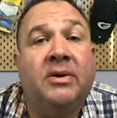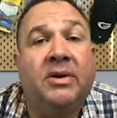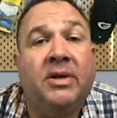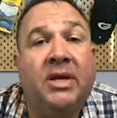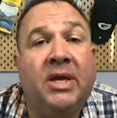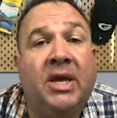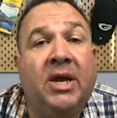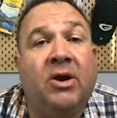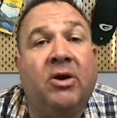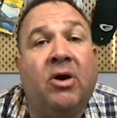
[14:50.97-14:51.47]

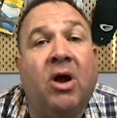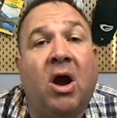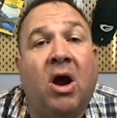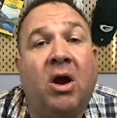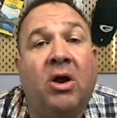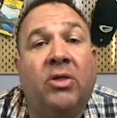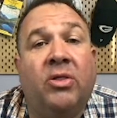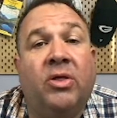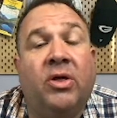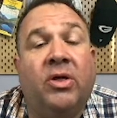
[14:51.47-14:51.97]

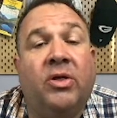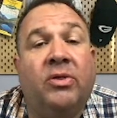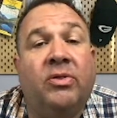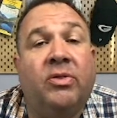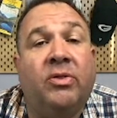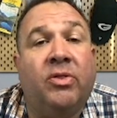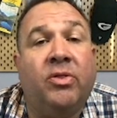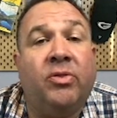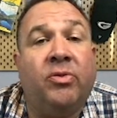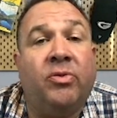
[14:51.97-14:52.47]
here's
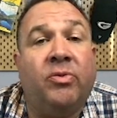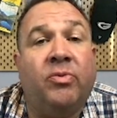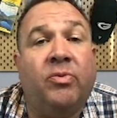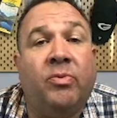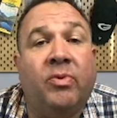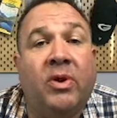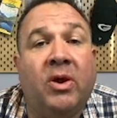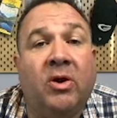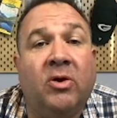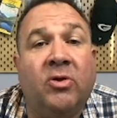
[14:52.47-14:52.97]

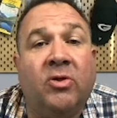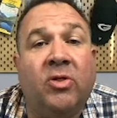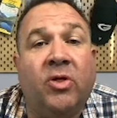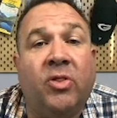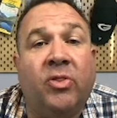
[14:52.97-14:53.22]
the